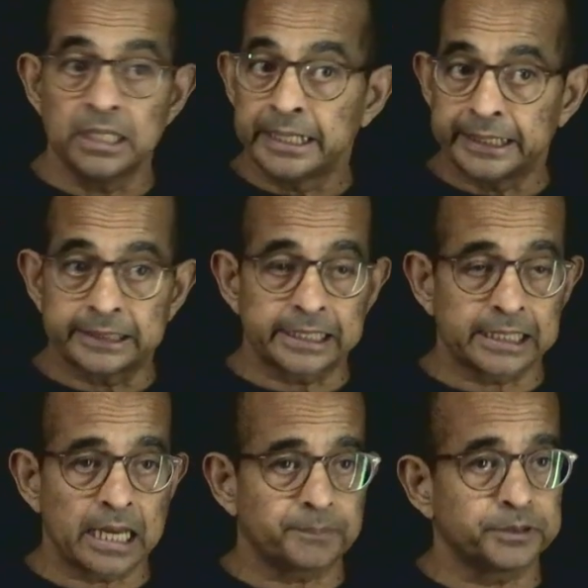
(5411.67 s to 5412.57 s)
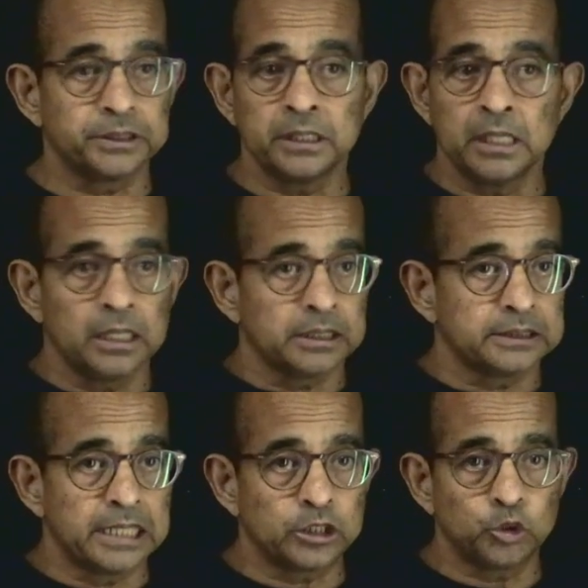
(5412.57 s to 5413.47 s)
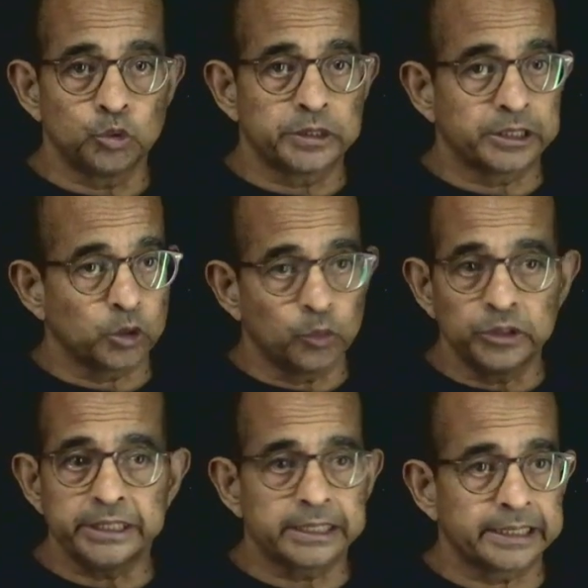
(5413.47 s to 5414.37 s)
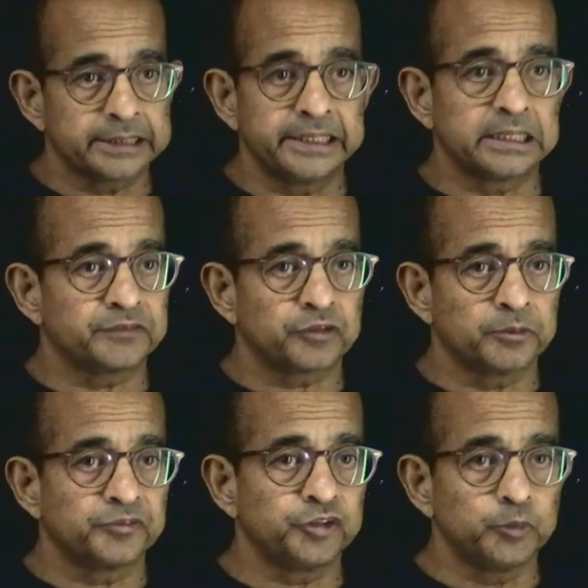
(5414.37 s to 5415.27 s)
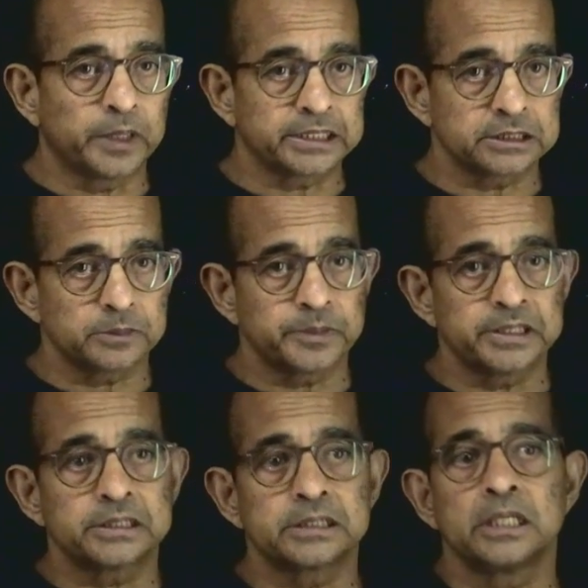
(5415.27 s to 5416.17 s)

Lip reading: It can happen that you can only collect data from a few participants